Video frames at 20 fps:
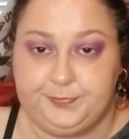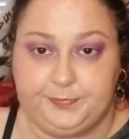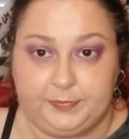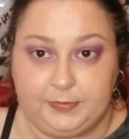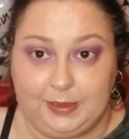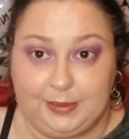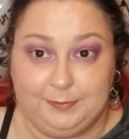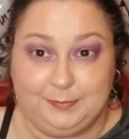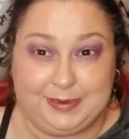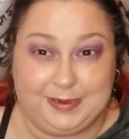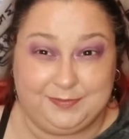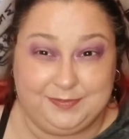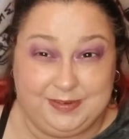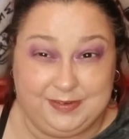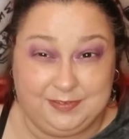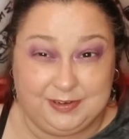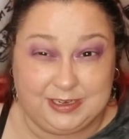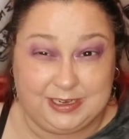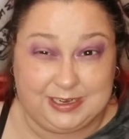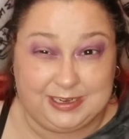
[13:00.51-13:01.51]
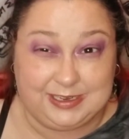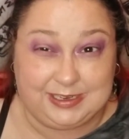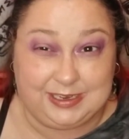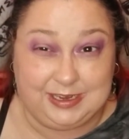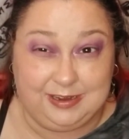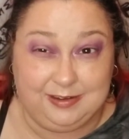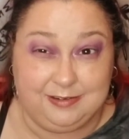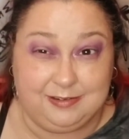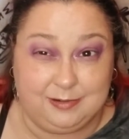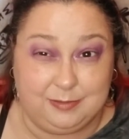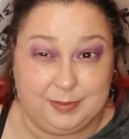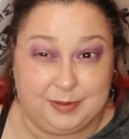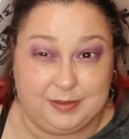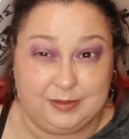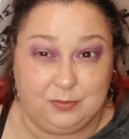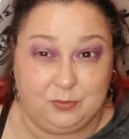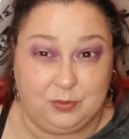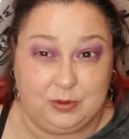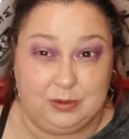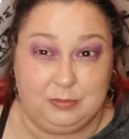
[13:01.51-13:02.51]
But I've never kind of cared about
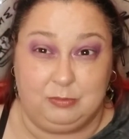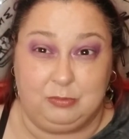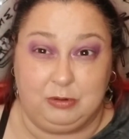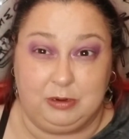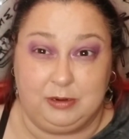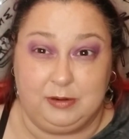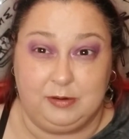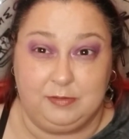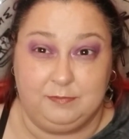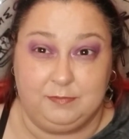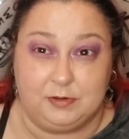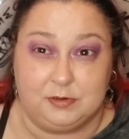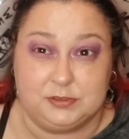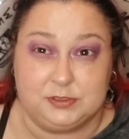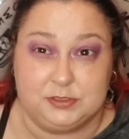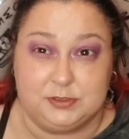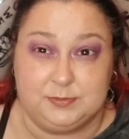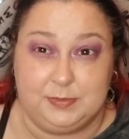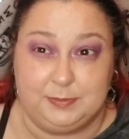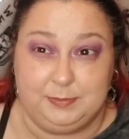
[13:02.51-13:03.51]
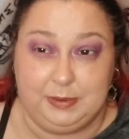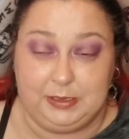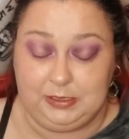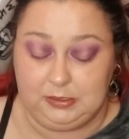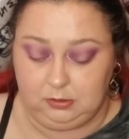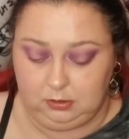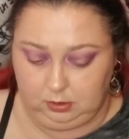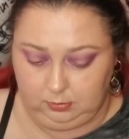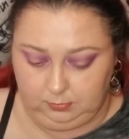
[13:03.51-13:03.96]
what I'm wearing versus my makeup.